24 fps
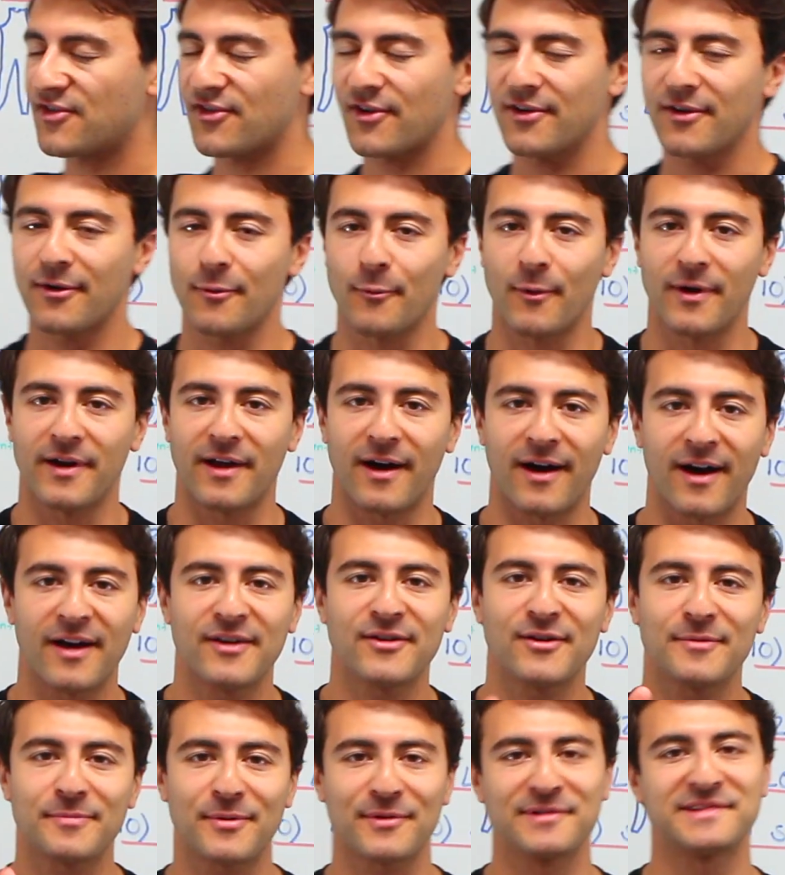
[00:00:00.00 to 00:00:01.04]
sure you're
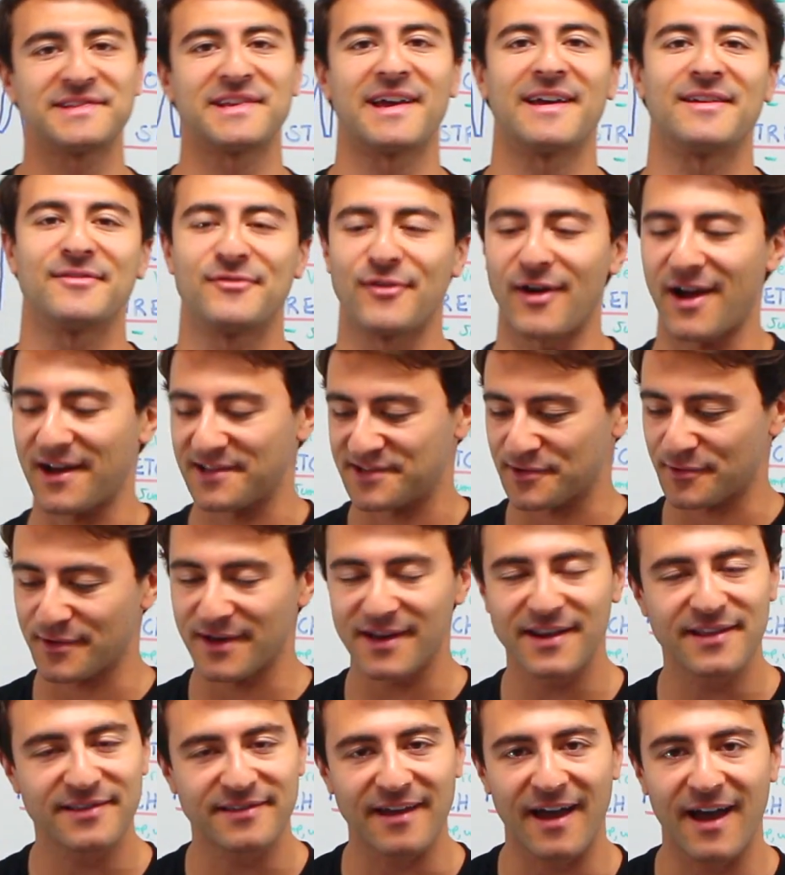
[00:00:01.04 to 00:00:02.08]
100% dry. So
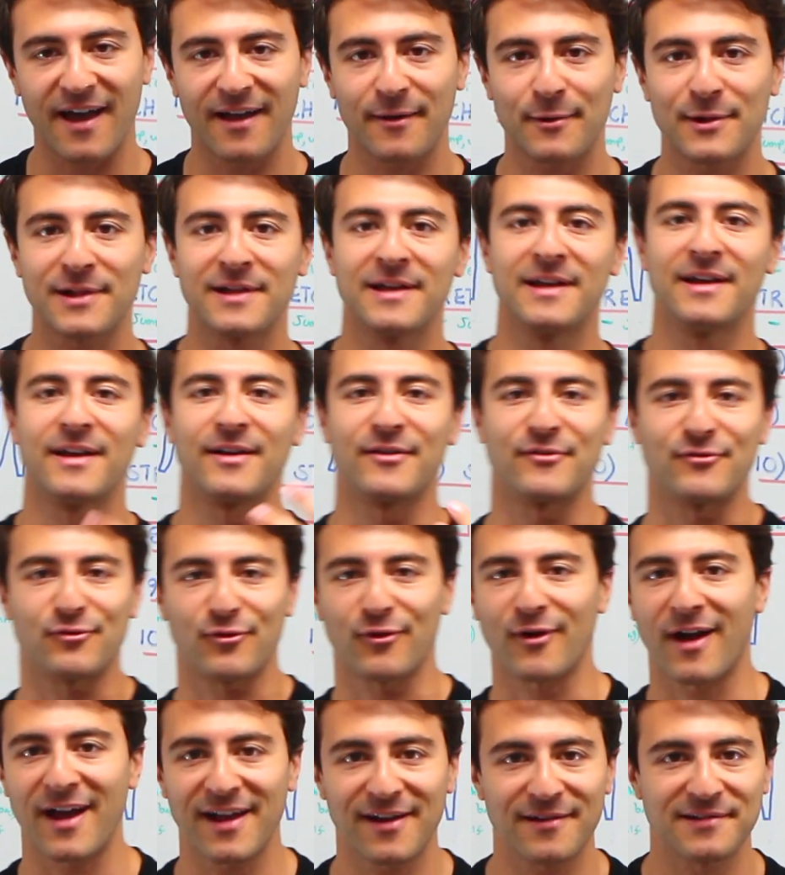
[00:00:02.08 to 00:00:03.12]
get a towel,
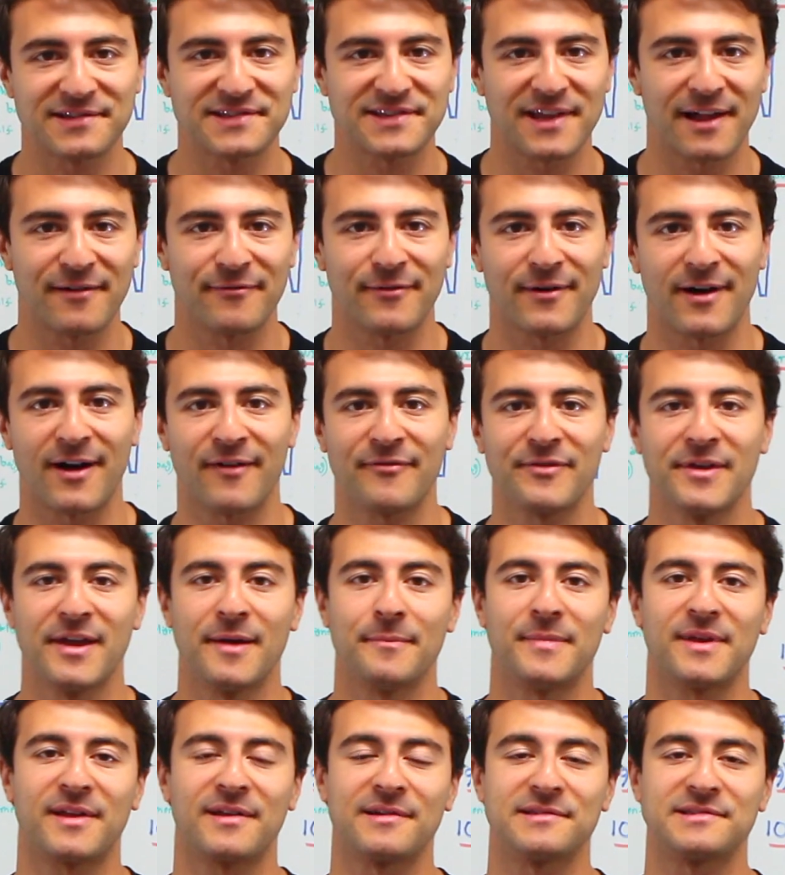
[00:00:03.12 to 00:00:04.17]
dry yourself off,
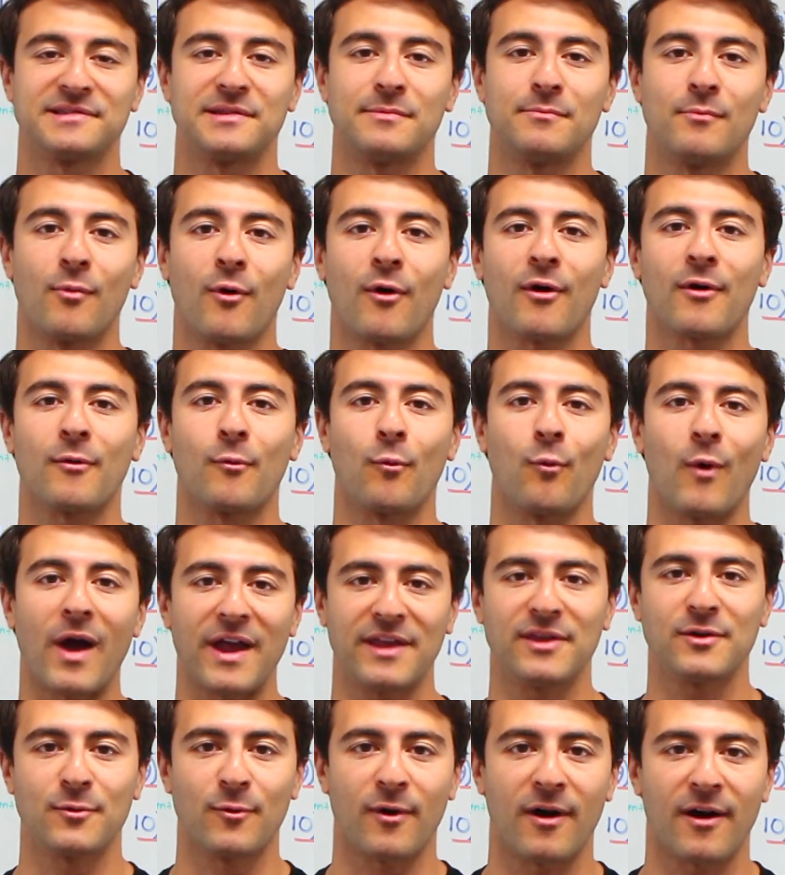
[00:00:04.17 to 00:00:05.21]
because the more
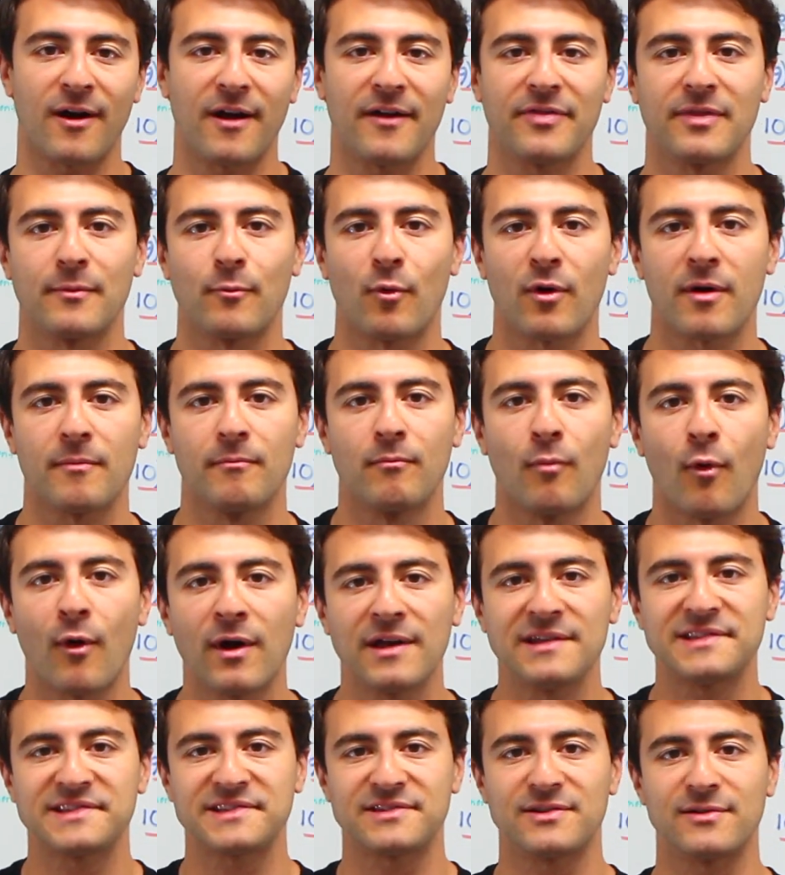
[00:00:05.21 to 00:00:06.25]
wet you are and the more
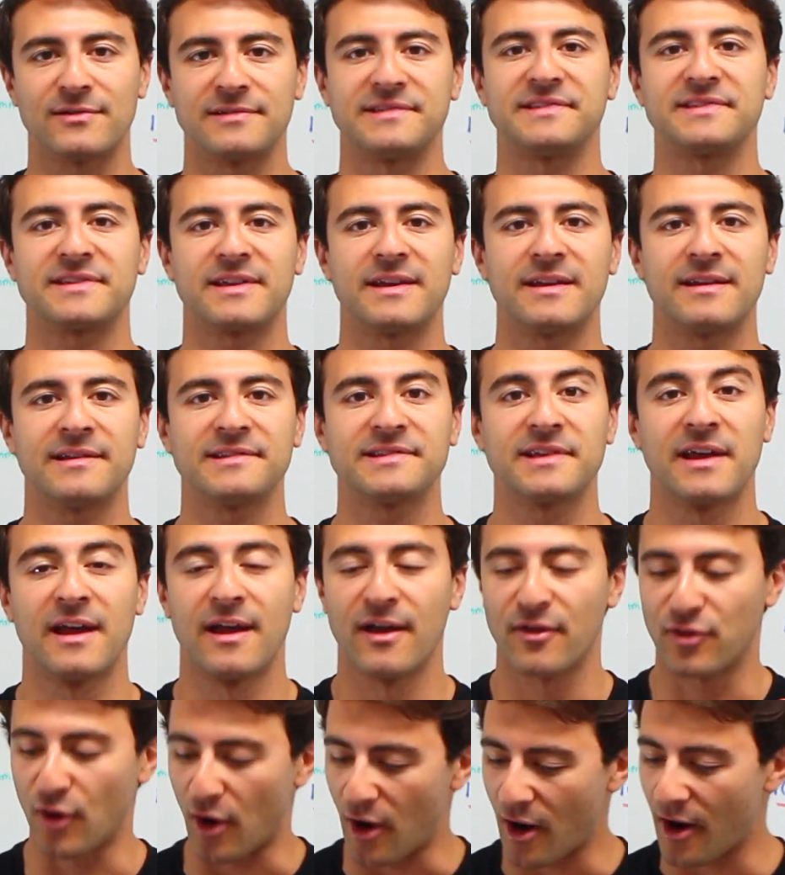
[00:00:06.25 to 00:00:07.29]
moist your skin is,
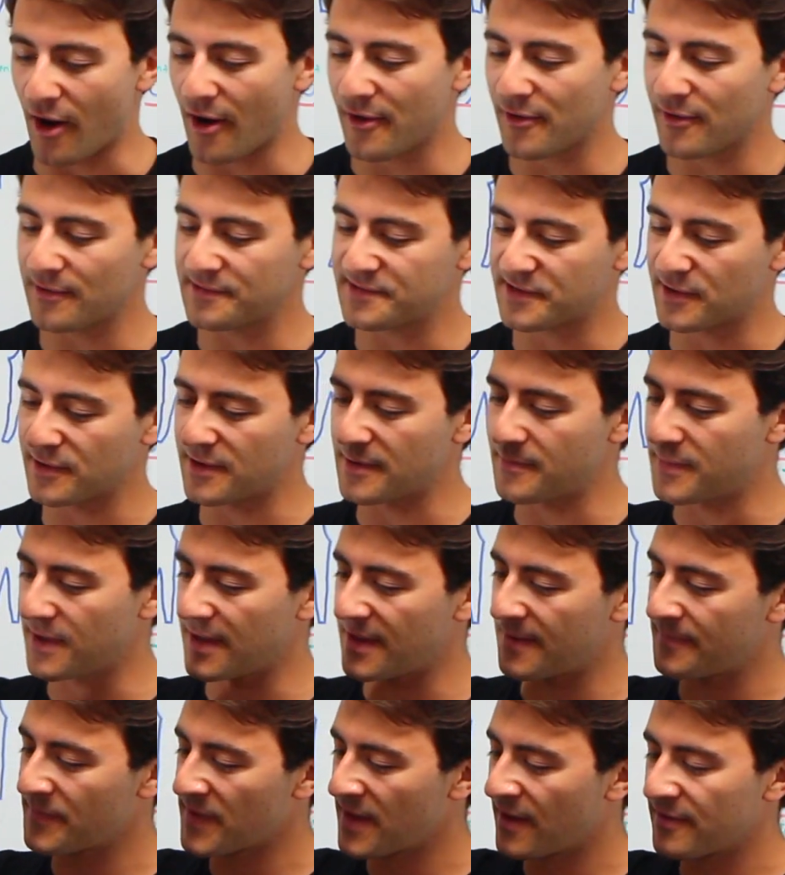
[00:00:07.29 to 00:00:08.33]
the harder it's going to
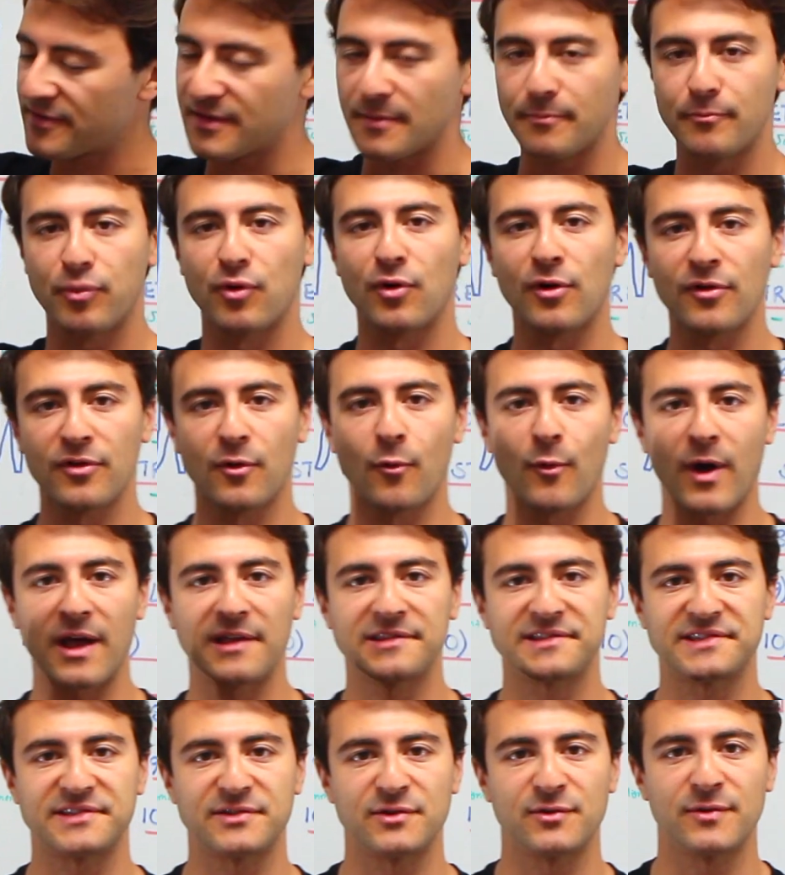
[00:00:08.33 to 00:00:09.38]
be to pull the
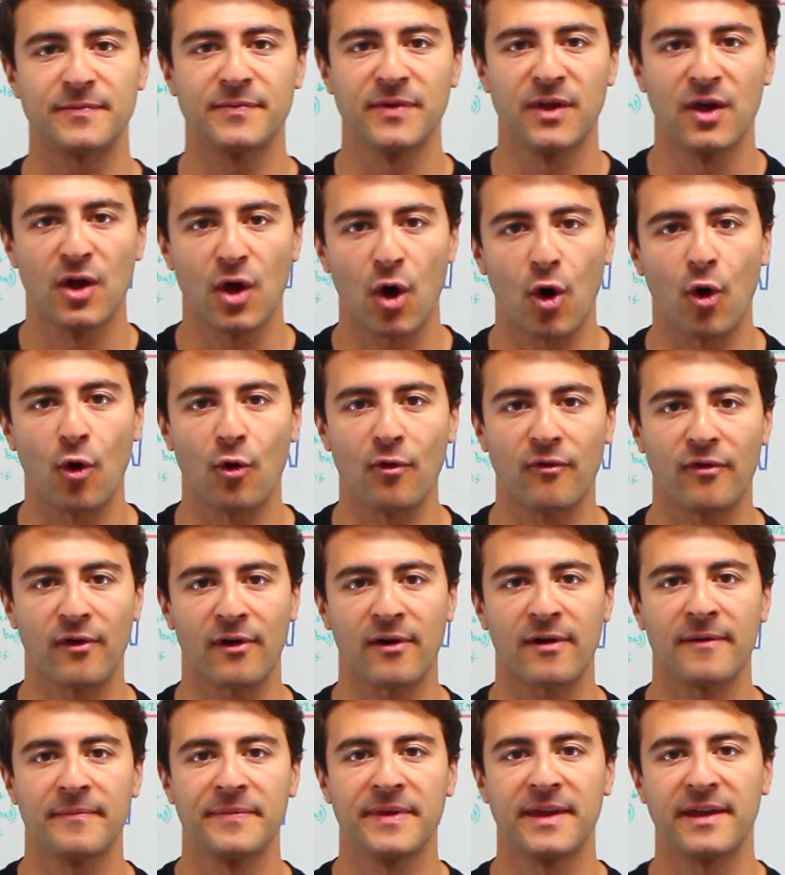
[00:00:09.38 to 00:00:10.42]
wetsuit
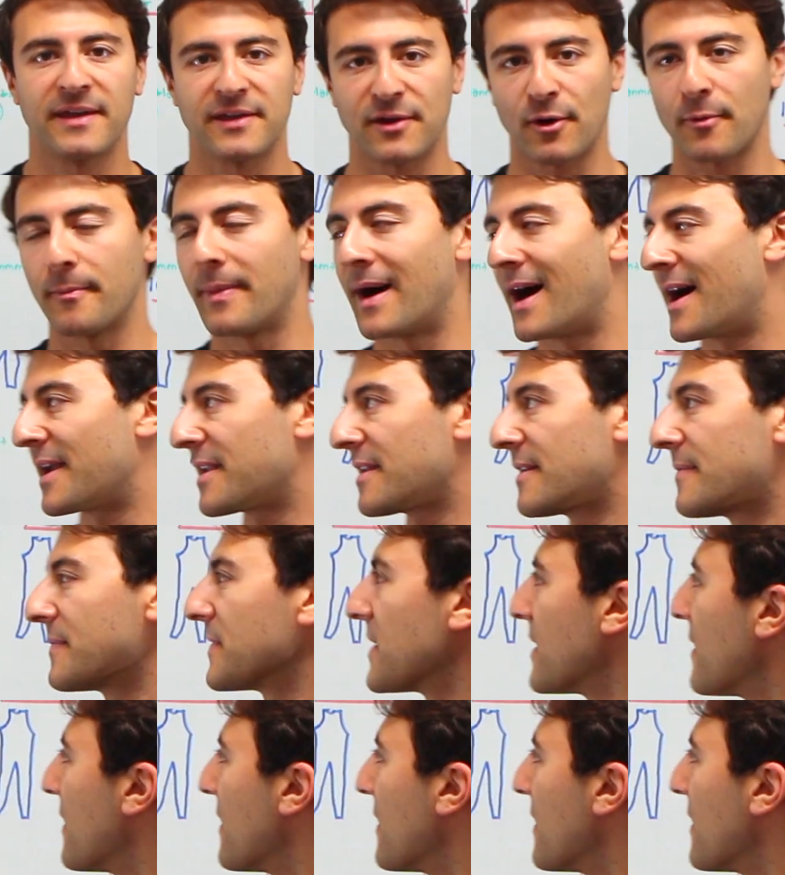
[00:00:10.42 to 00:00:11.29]
over your body.